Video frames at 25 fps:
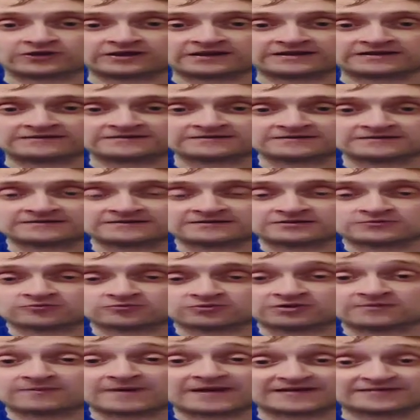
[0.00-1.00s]
They
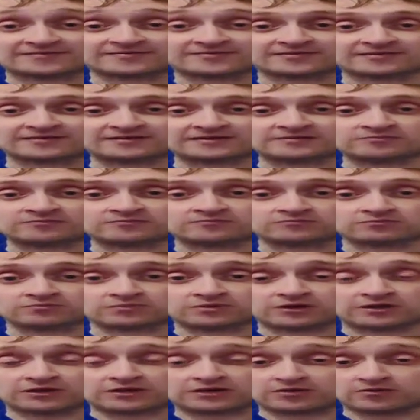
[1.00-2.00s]
were the better team
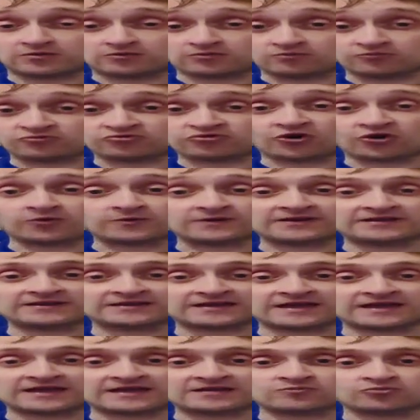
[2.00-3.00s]
majority of the
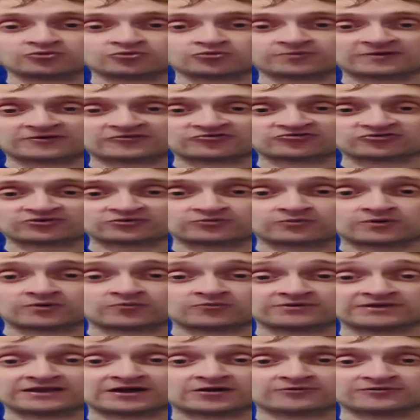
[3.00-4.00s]
game, especially
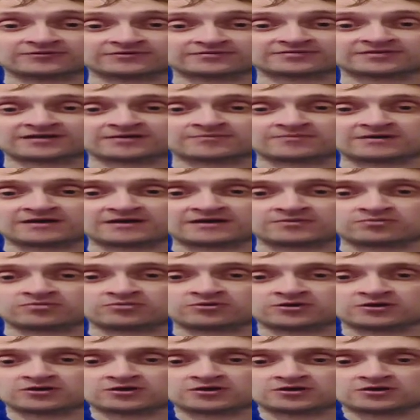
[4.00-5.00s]
when we're down at 10
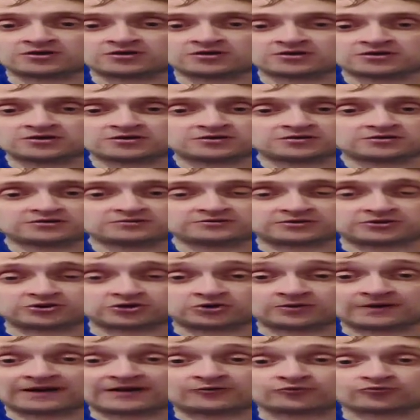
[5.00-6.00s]
men.
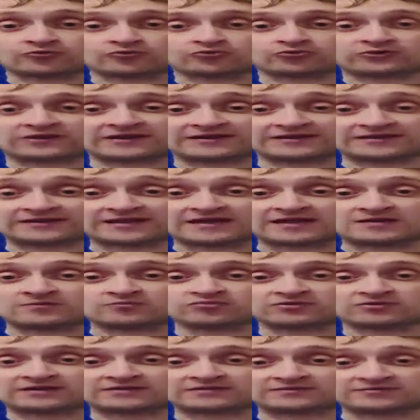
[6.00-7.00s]
They knew how they had a
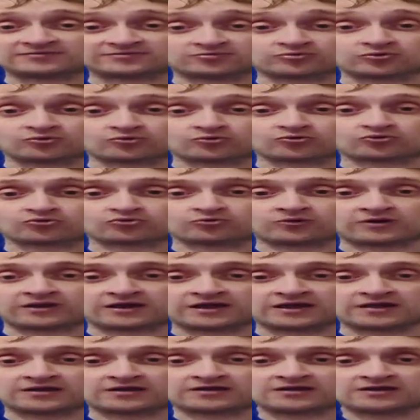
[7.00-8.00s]
game plan, they stuck to
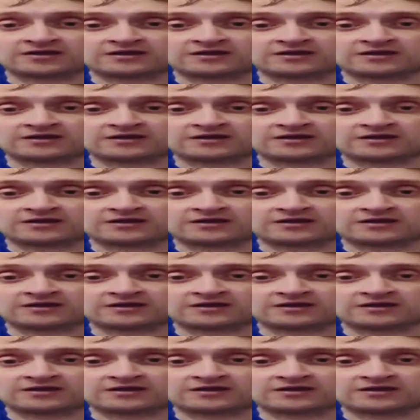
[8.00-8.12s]
it.